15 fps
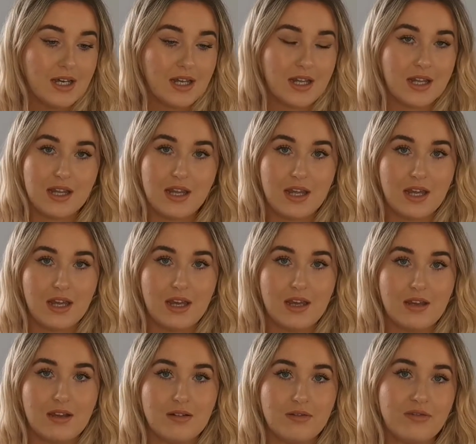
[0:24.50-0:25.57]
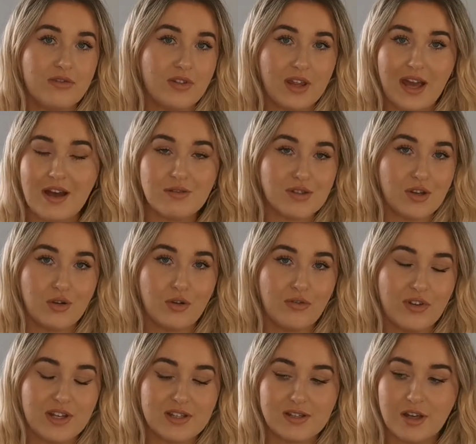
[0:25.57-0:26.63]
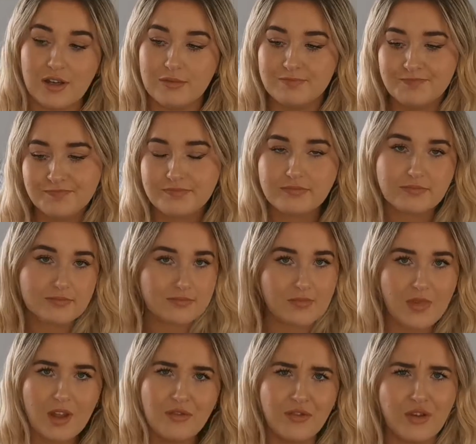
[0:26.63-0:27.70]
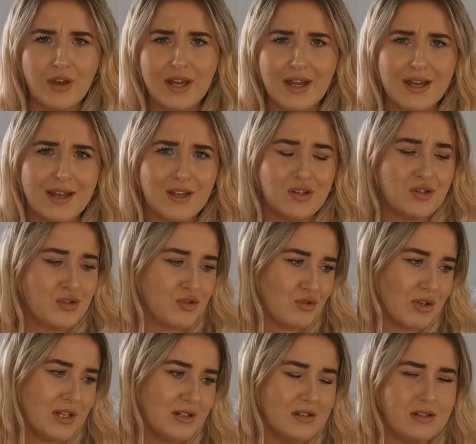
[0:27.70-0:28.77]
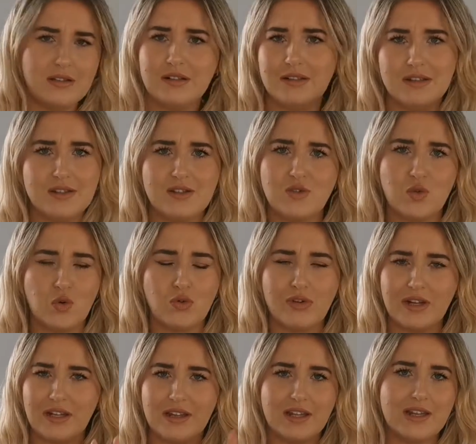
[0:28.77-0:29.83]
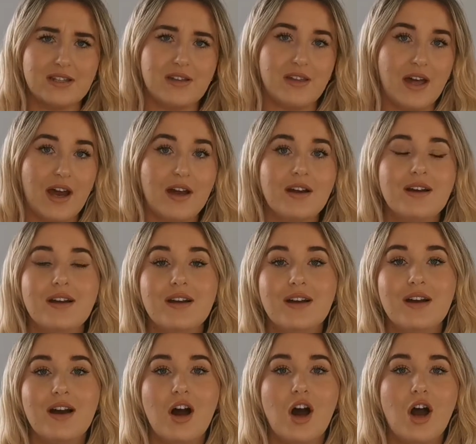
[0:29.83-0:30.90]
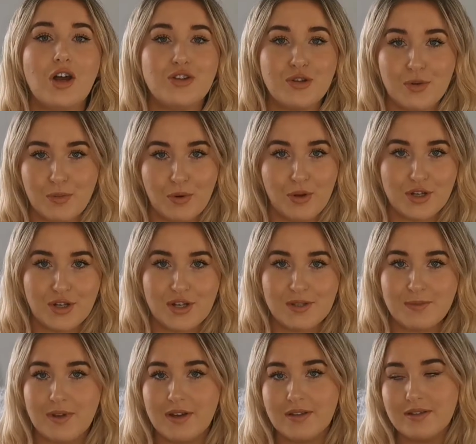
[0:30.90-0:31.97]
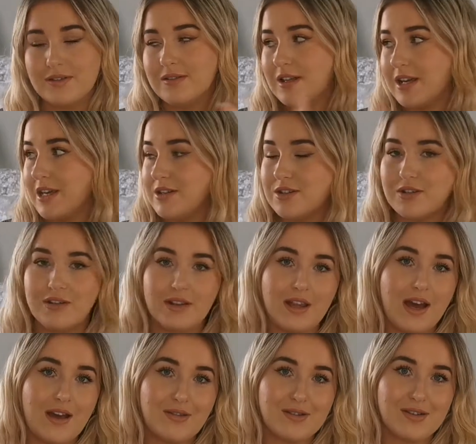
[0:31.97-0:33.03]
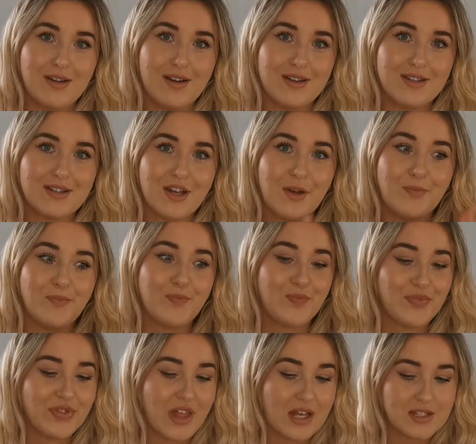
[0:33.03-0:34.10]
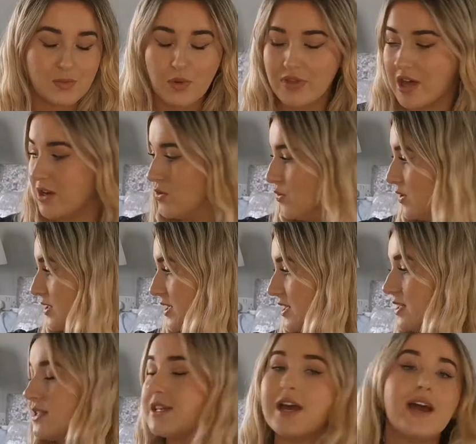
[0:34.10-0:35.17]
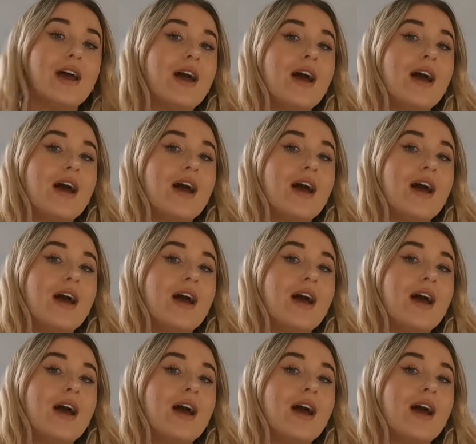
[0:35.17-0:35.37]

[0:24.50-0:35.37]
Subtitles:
for the outside office, so if you hear drill and sawing and things like that, I do apologise, but he's doing that outside, so that's what that noise is.